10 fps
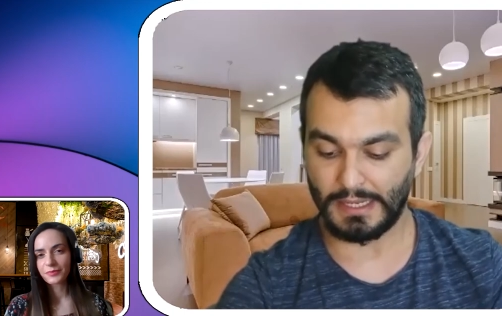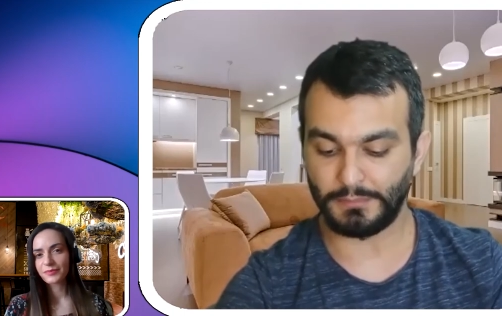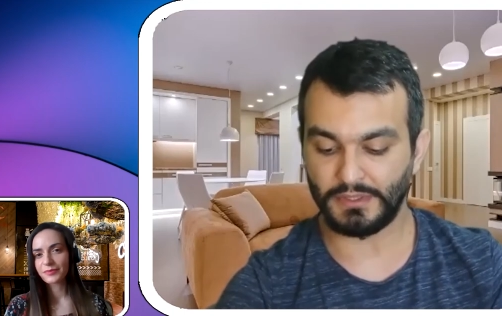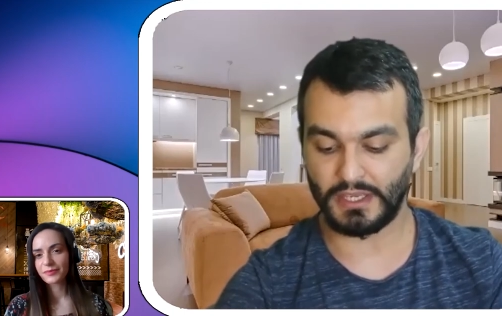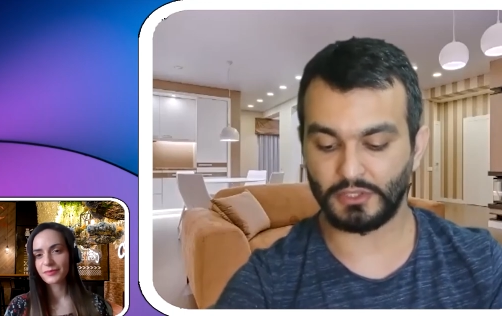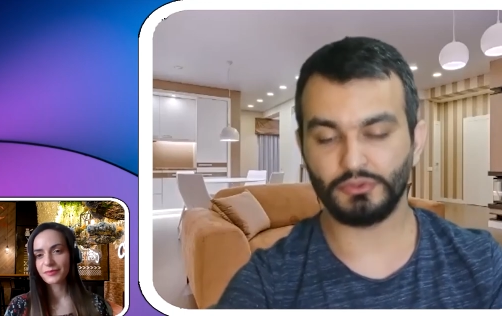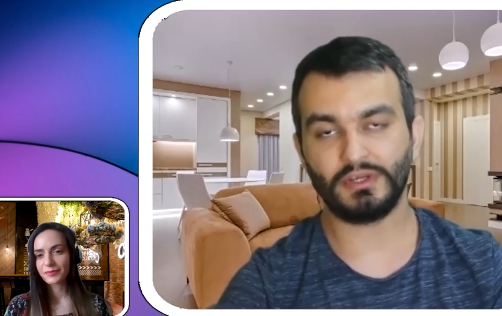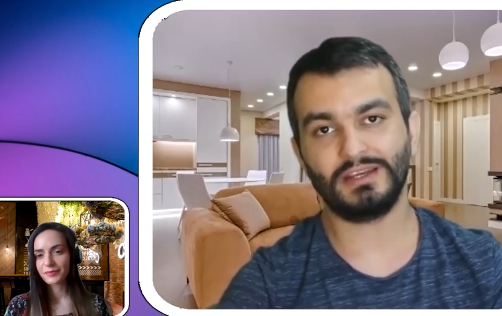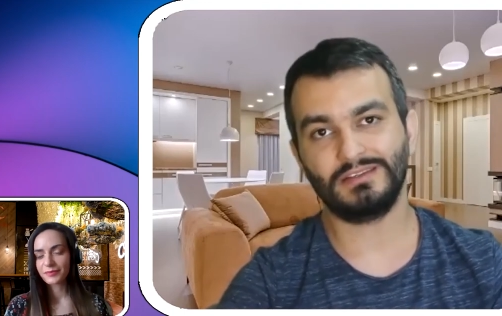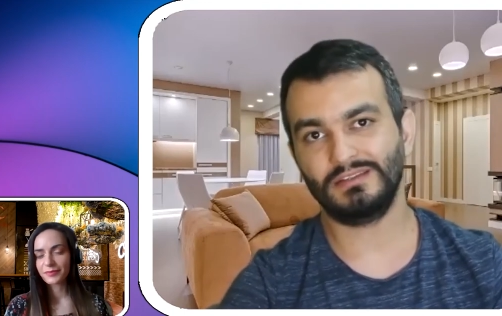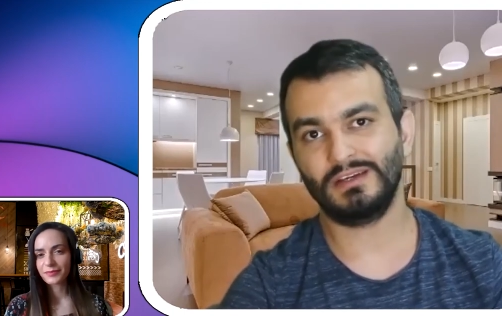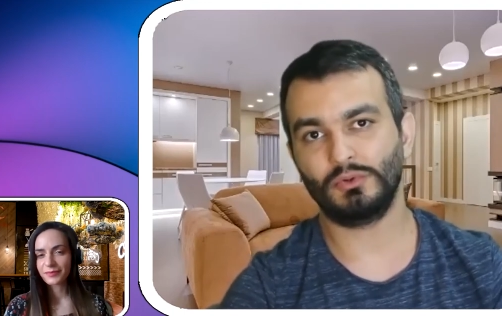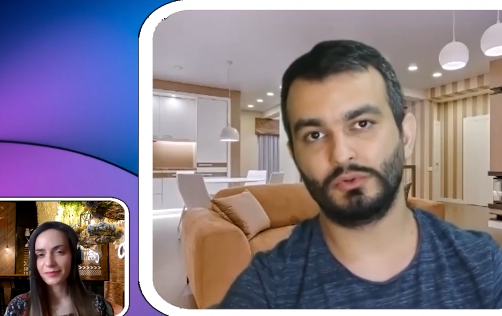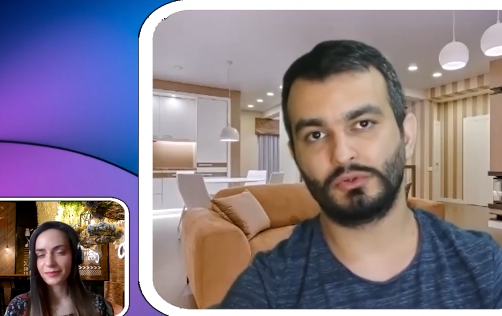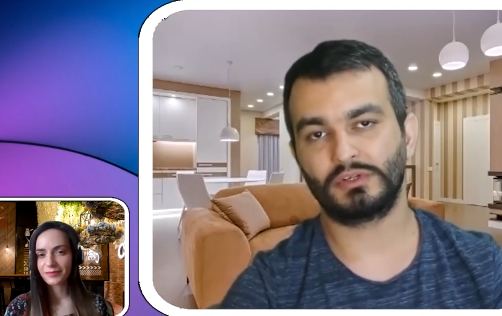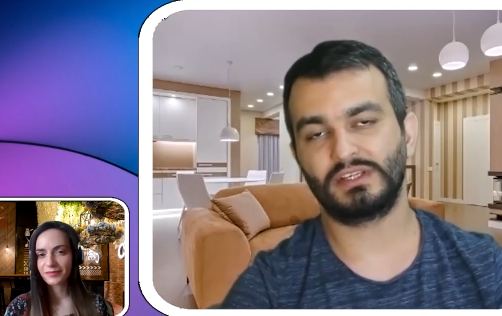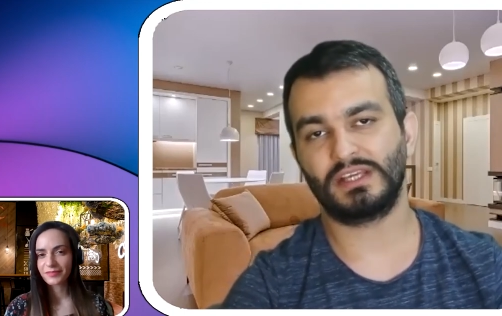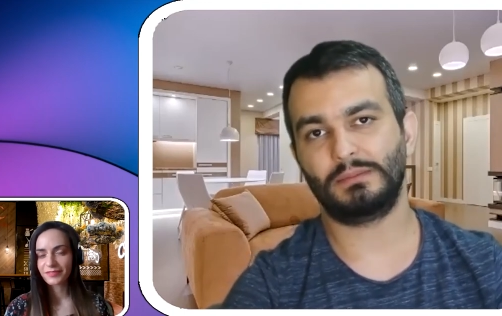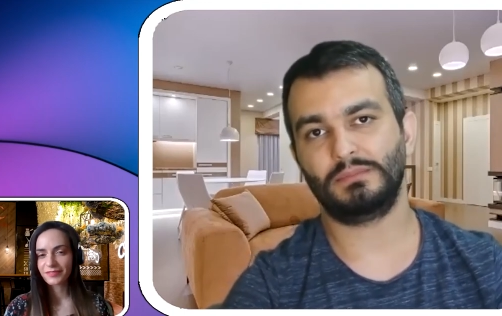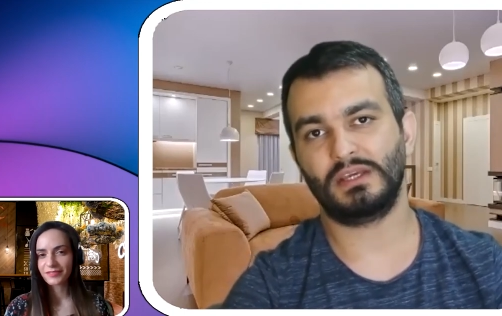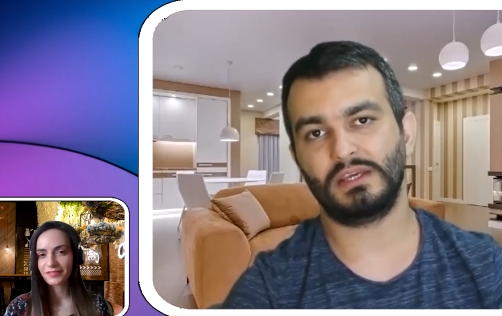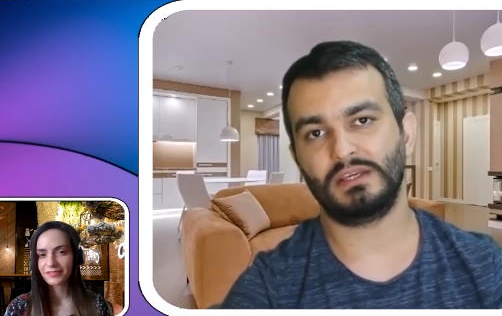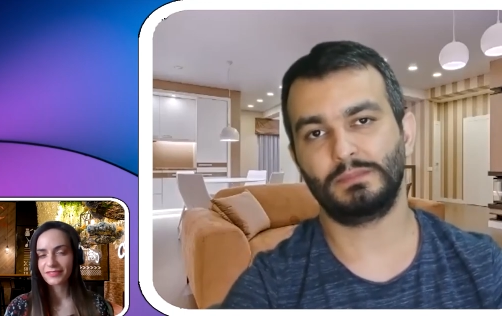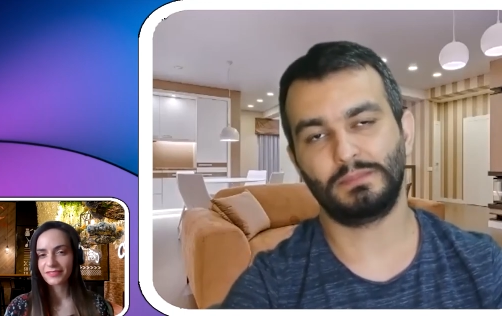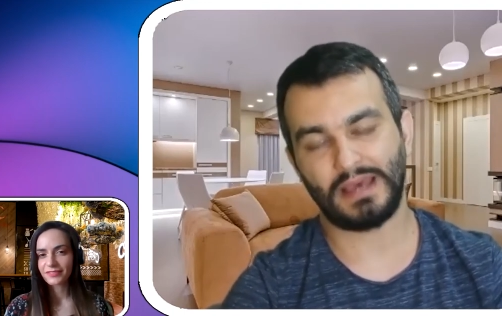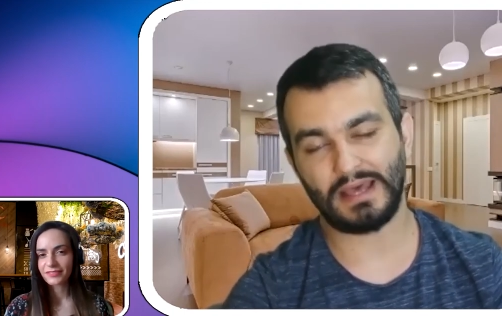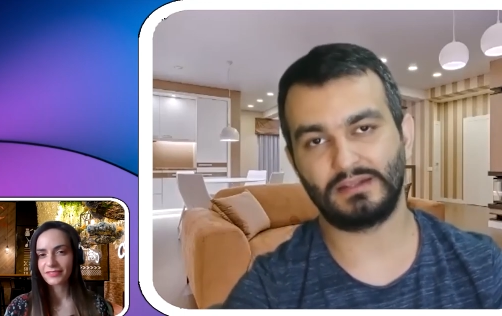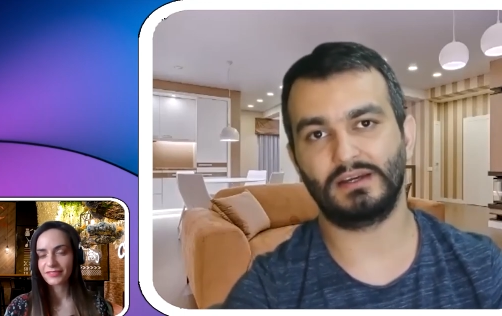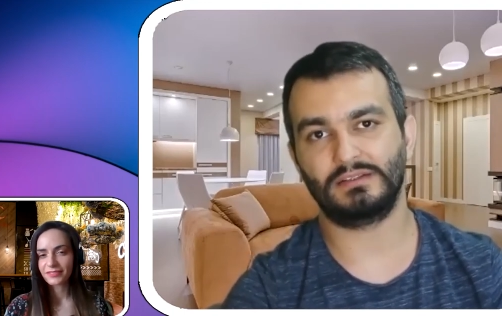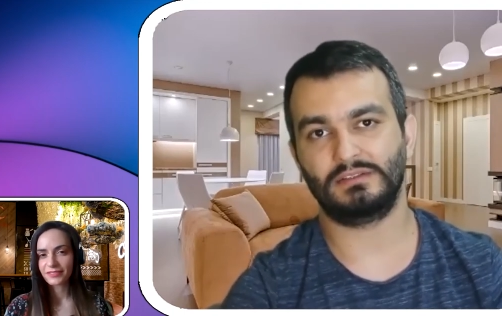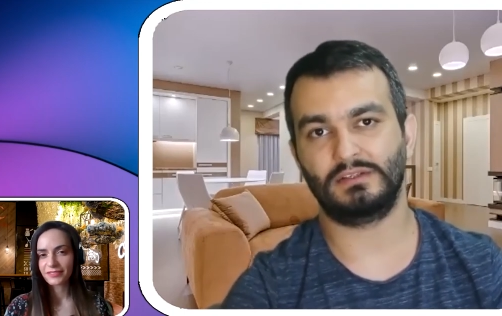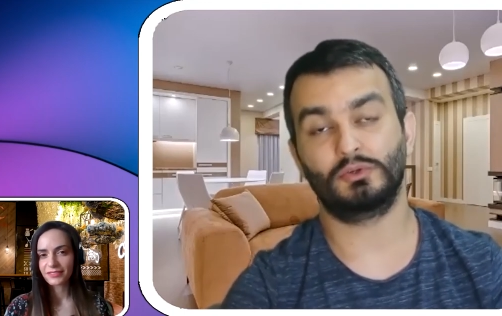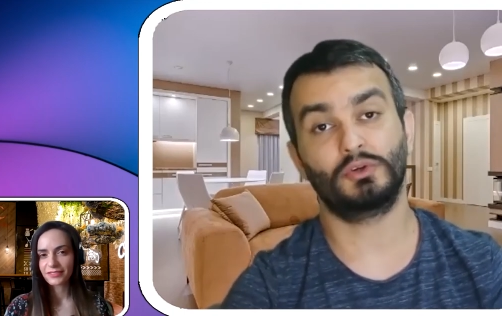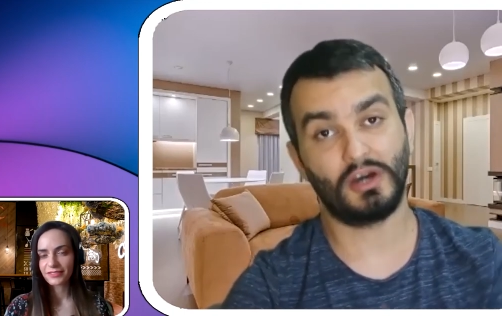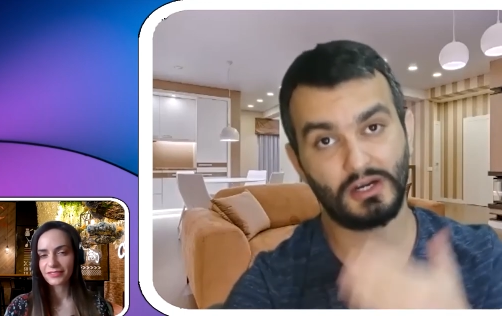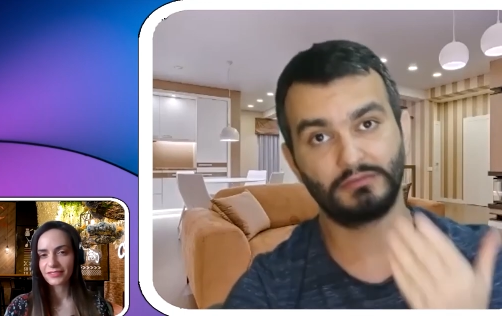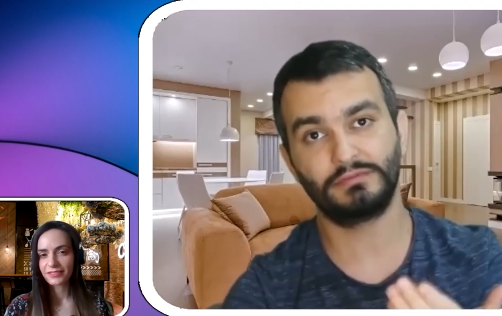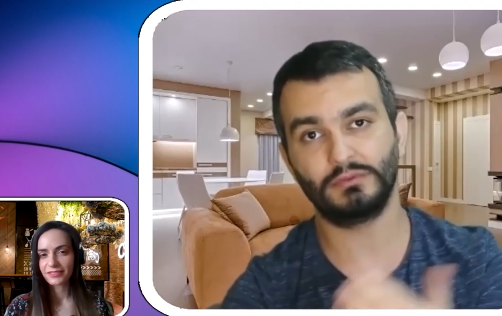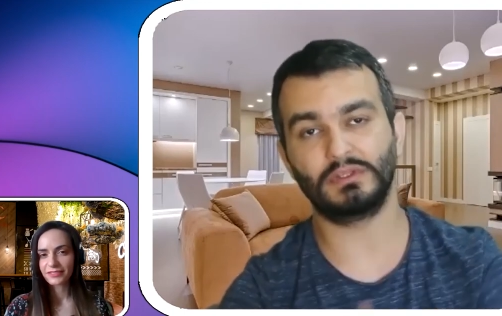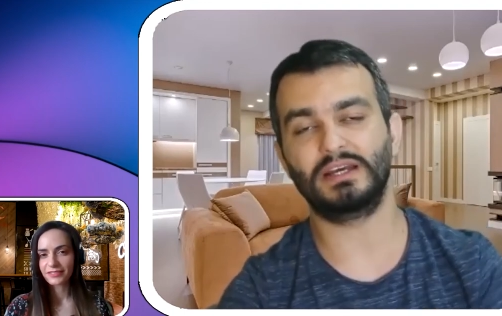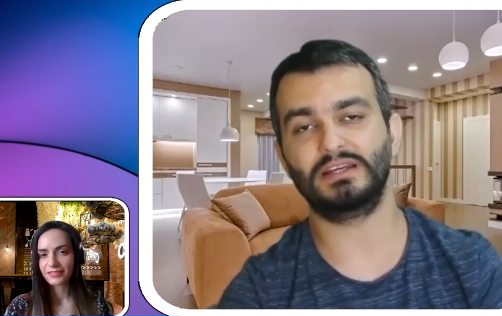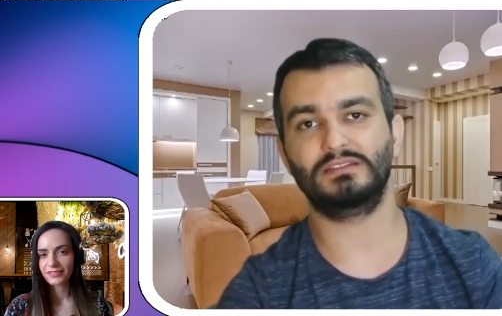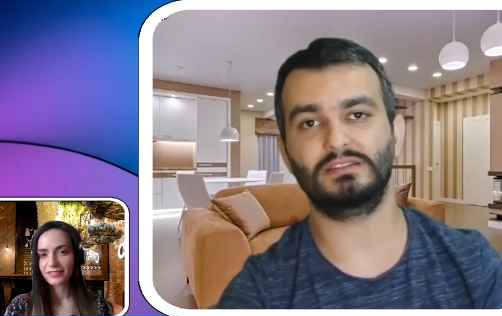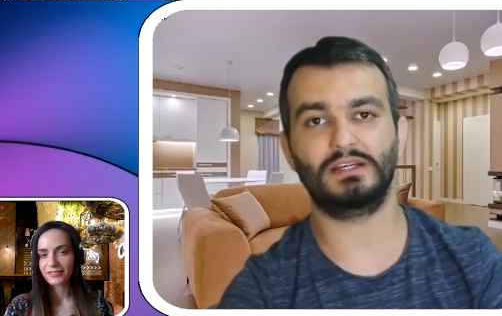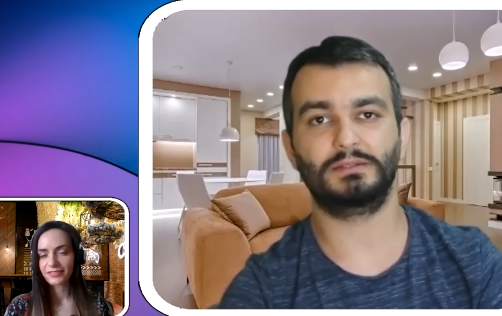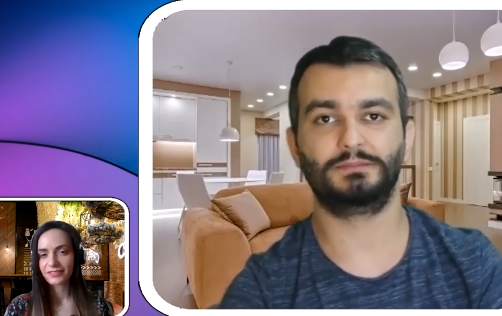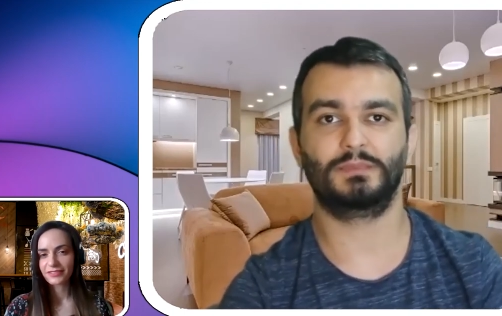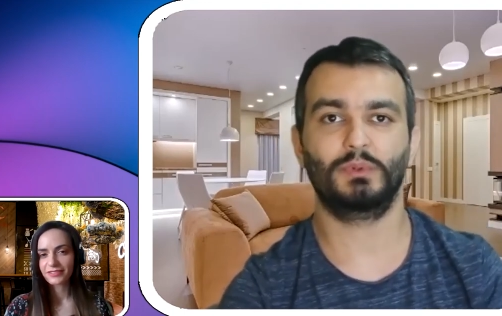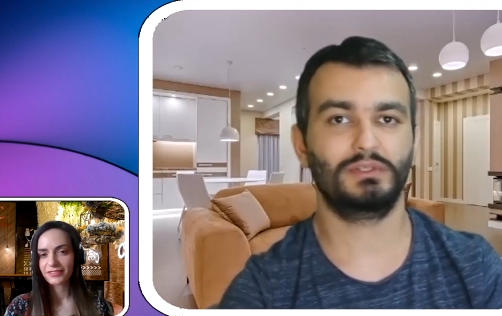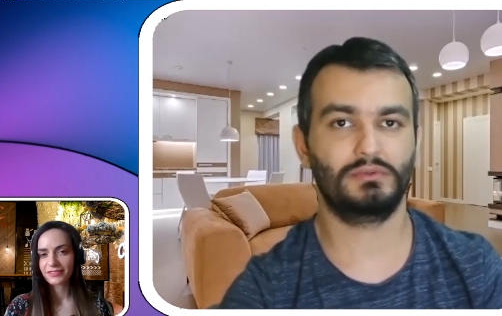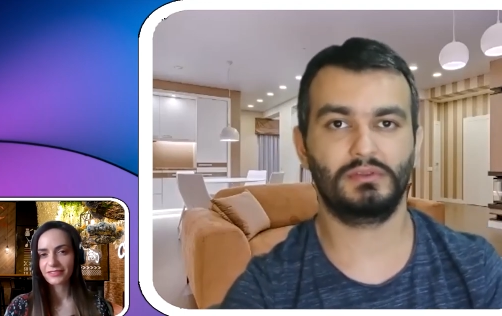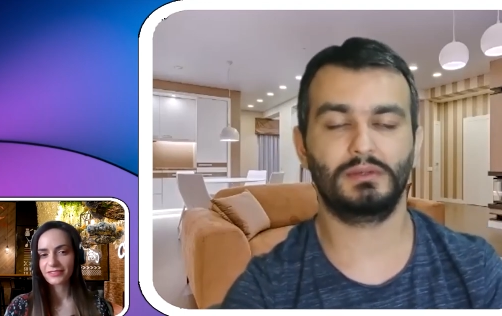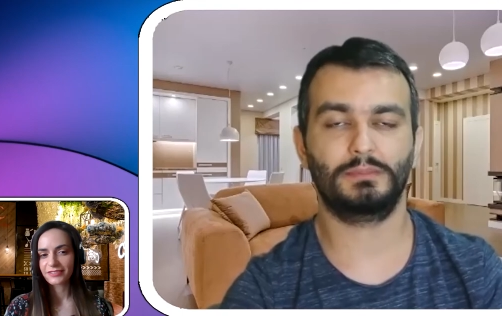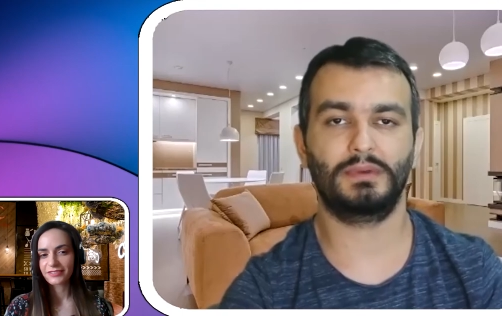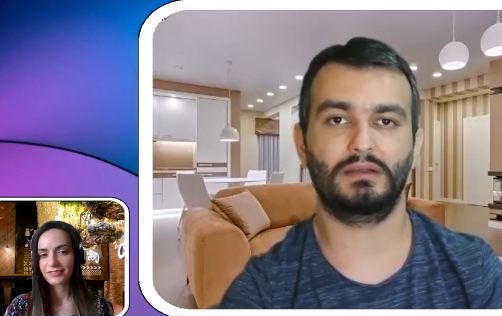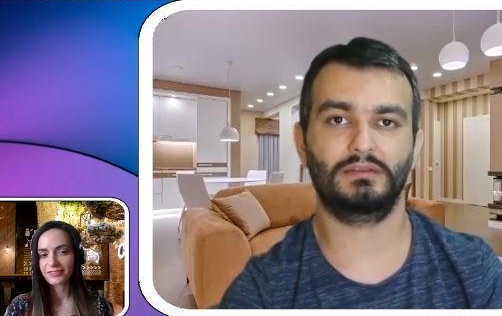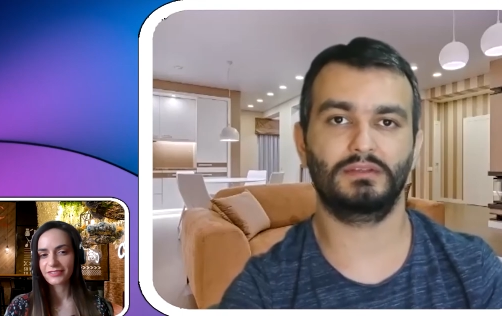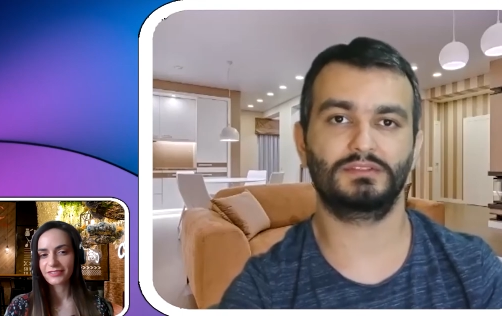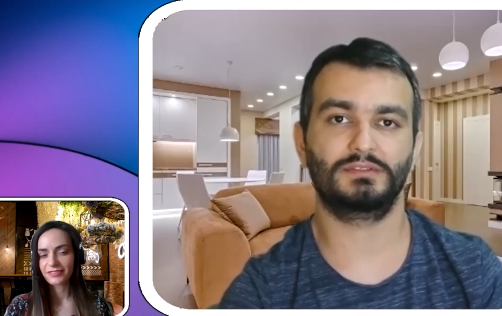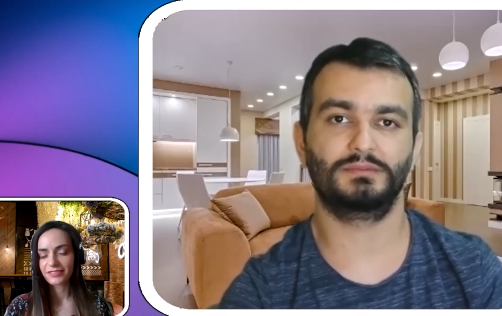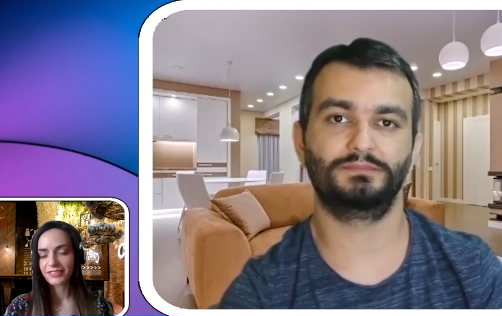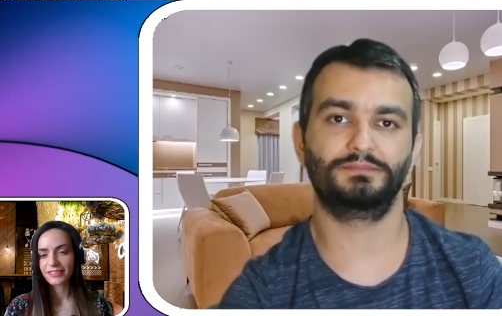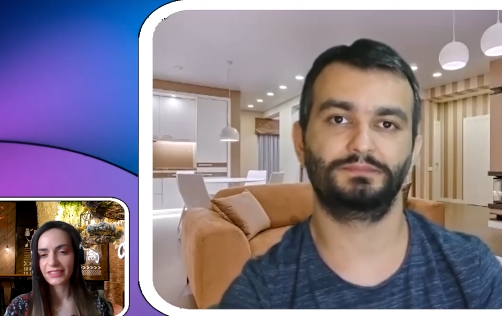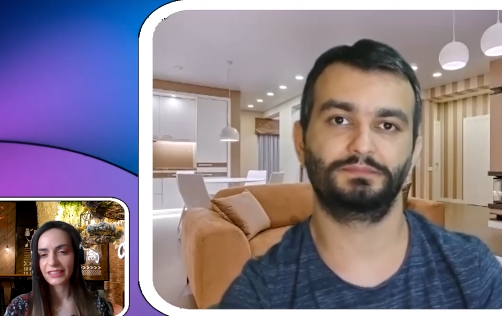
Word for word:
Speaker 1: can be a good idea or can be a bad idea or harmful idea. What do you think about this?